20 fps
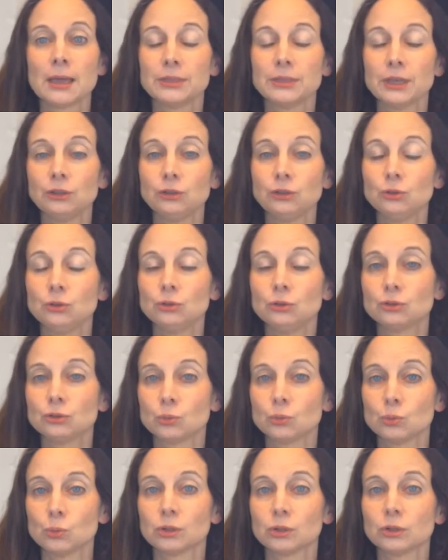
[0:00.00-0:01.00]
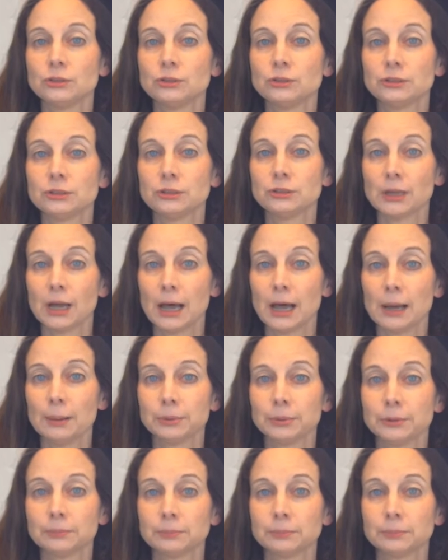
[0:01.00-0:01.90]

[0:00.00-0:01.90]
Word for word: that use the word stop.